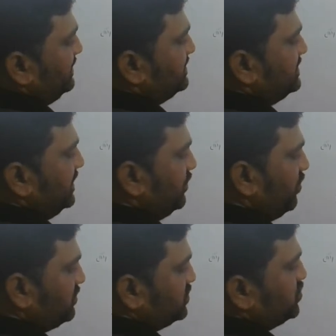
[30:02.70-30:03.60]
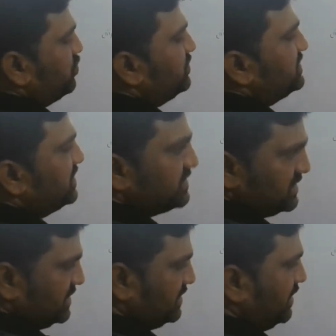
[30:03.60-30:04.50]
is 0. So this
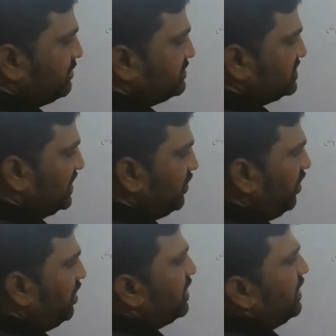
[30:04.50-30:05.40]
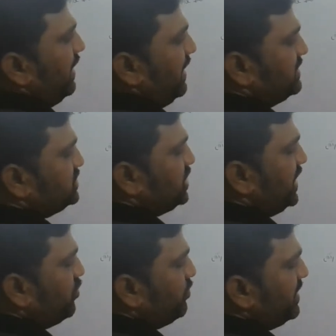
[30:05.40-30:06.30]
is term 0 and
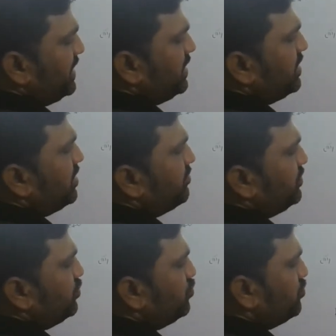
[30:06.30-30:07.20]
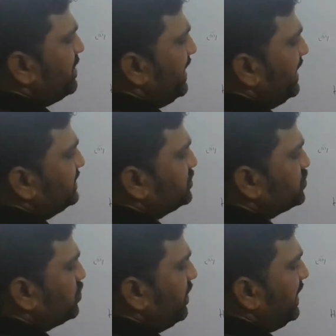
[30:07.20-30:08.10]
j omega mu by h
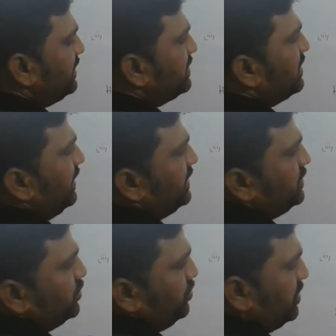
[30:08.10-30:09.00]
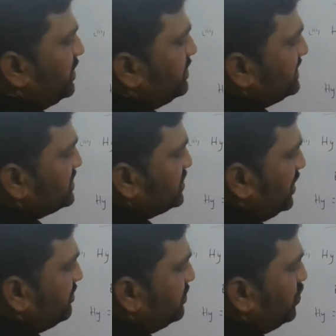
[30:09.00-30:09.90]
square into this
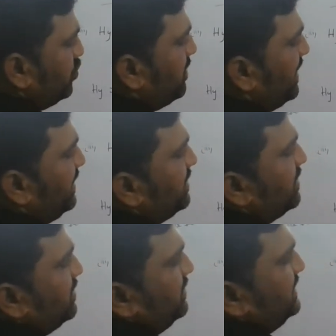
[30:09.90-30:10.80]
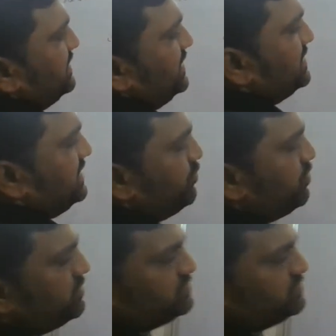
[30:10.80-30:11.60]
term dou by Ez is equal to